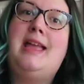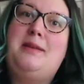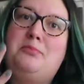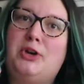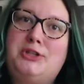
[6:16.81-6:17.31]

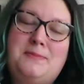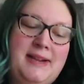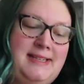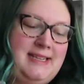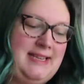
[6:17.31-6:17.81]
and brushed
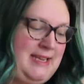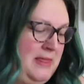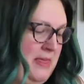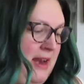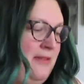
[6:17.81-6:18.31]
my
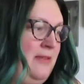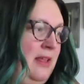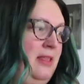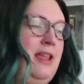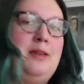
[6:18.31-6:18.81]
teeth, and I
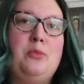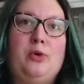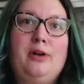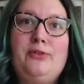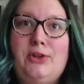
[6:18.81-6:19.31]
feel like
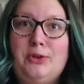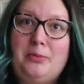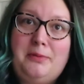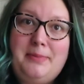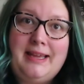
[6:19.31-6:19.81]
more of a
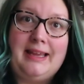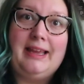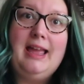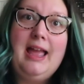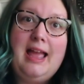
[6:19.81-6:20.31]
human being.